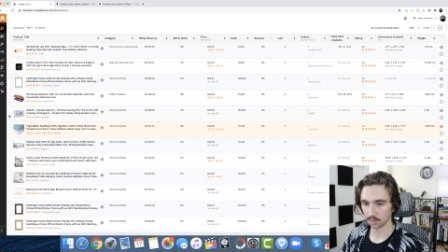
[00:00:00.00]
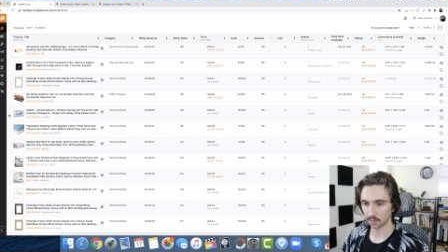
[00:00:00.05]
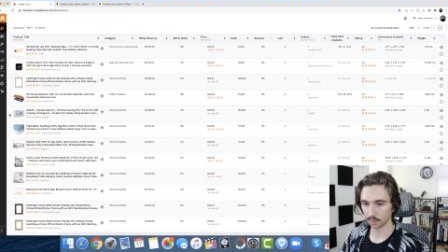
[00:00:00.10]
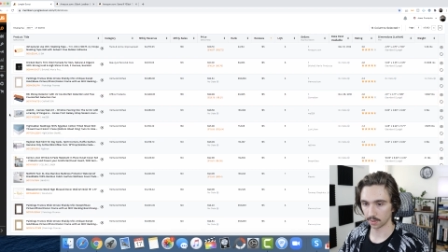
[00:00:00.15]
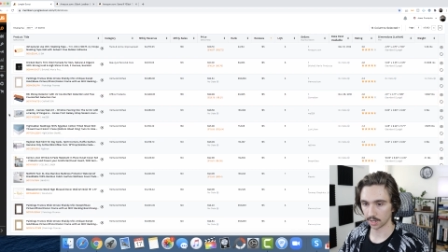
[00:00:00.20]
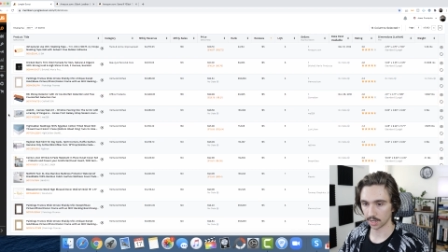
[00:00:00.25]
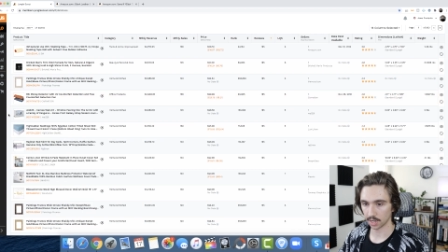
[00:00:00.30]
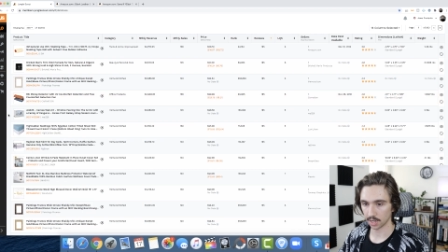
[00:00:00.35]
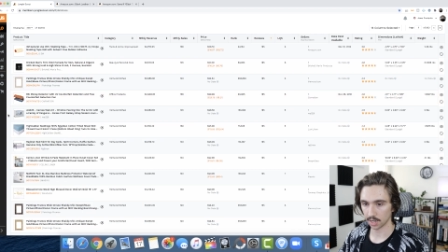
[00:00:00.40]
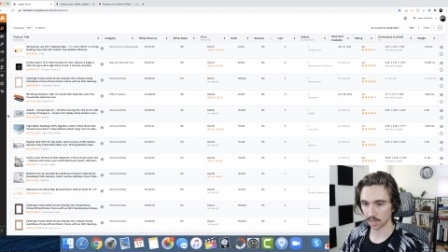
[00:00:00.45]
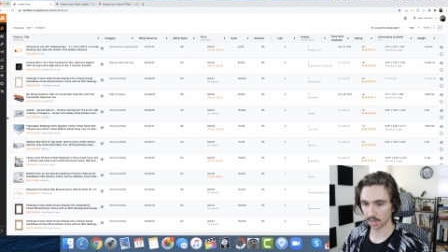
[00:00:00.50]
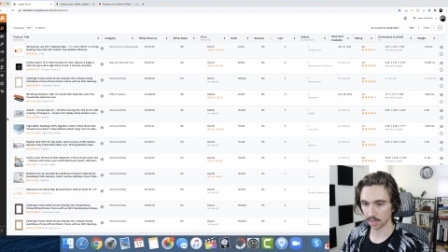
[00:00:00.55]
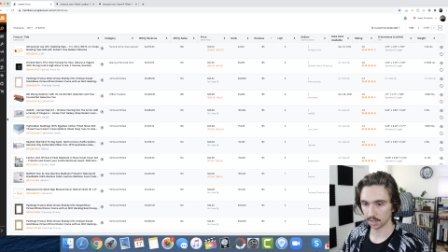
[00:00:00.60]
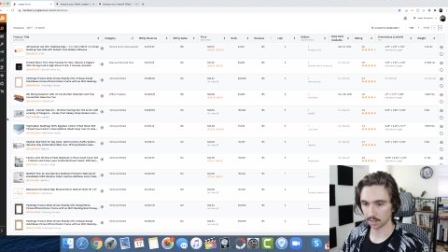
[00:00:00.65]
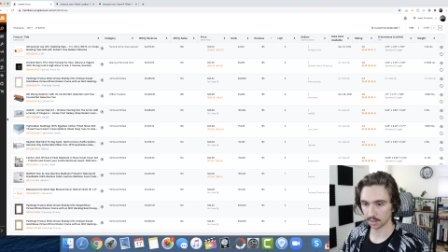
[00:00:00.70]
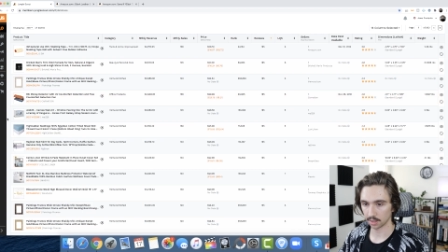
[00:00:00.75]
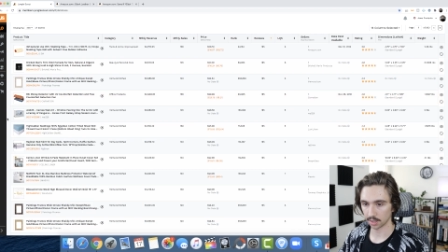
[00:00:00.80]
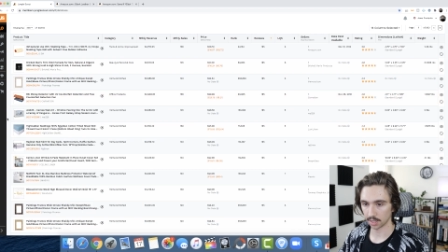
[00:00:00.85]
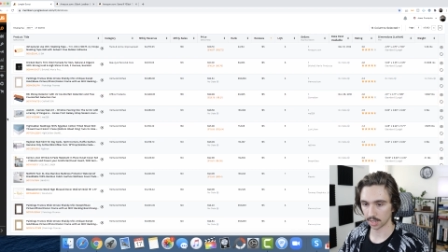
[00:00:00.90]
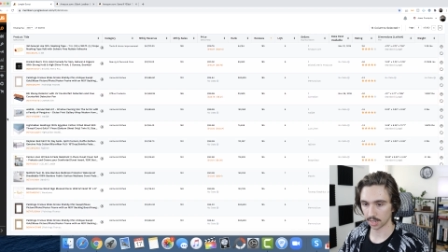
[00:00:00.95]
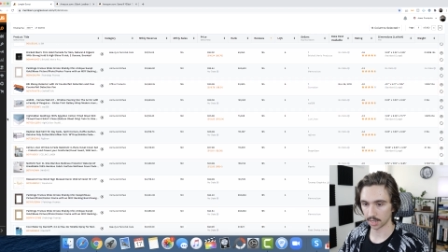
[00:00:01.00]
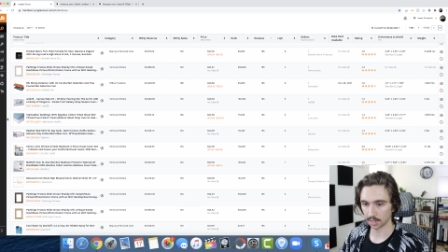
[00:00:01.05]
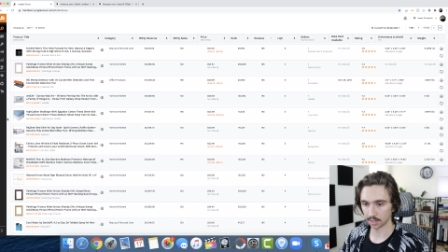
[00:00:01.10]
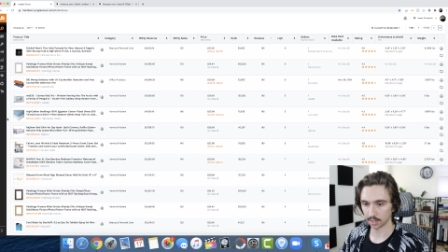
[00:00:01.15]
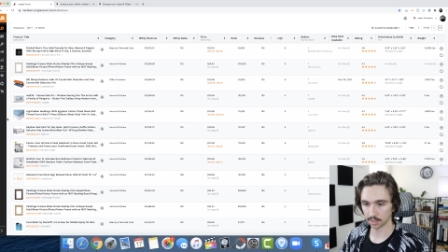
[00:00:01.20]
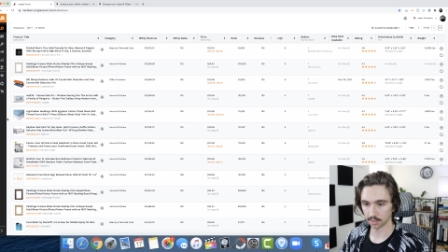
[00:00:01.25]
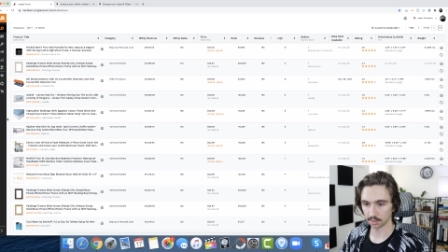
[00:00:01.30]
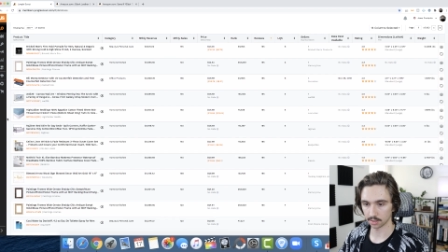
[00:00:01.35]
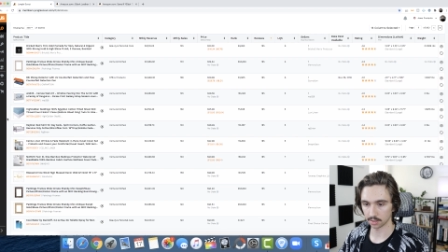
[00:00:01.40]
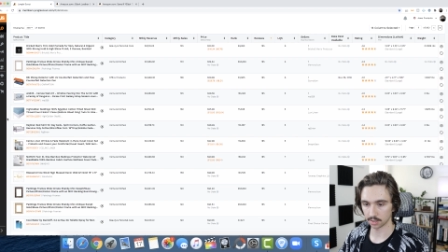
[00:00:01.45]
Okay, that
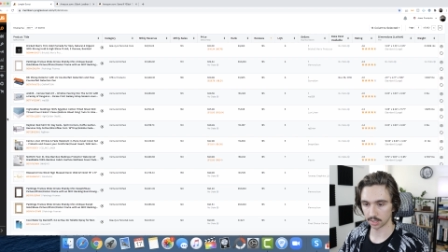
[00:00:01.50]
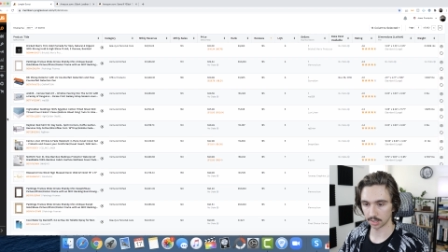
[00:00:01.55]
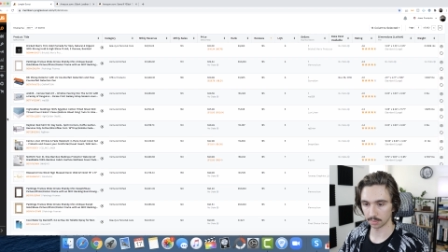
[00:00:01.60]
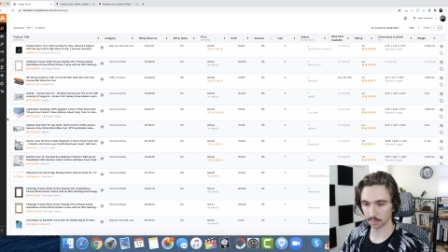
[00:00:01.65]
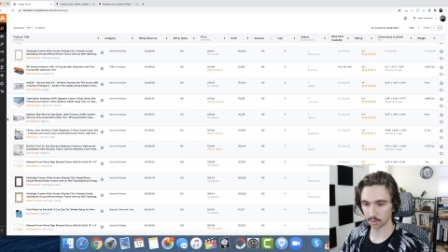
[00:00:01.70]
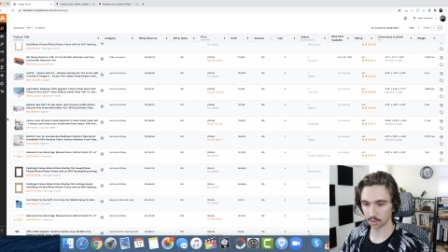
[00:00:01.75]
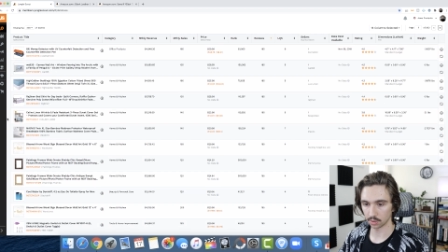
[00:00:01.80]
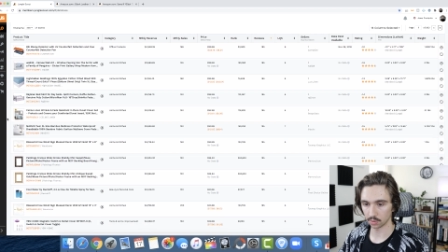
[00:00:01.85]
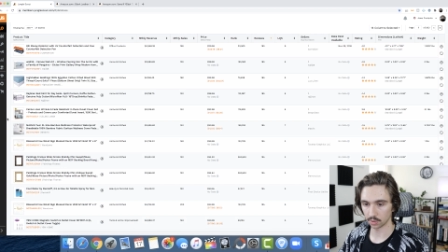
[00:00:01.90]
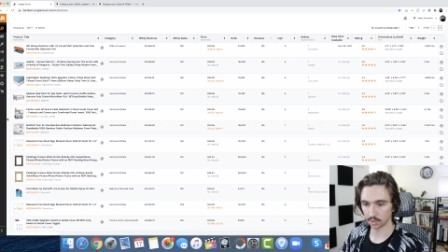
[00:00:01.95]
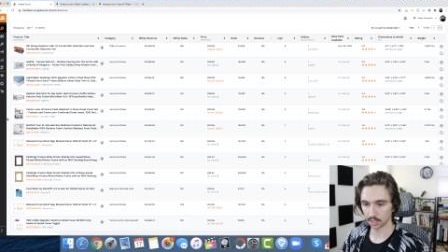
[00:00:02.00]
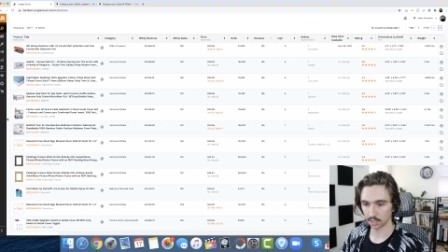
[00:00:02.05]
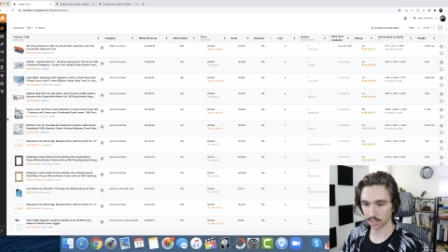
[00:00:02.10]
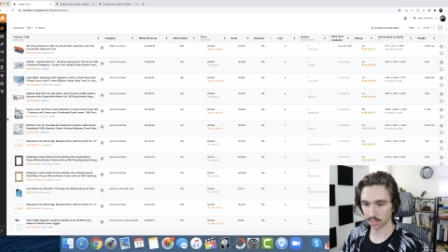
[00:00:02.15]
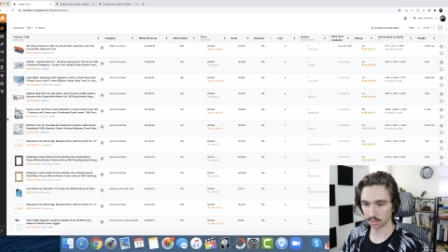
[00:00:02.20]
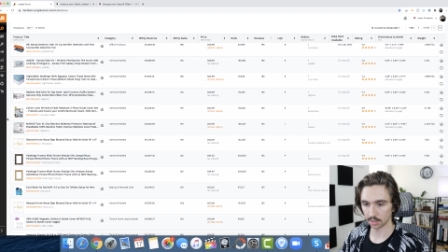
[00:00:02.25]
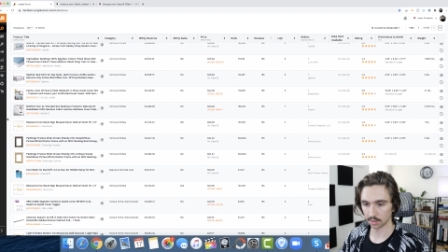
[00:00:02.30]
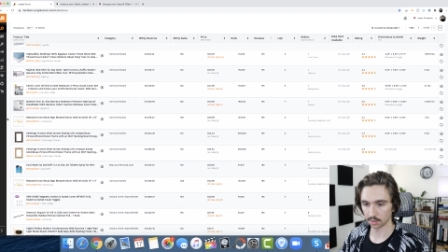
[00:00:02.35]
doesn't seem too good.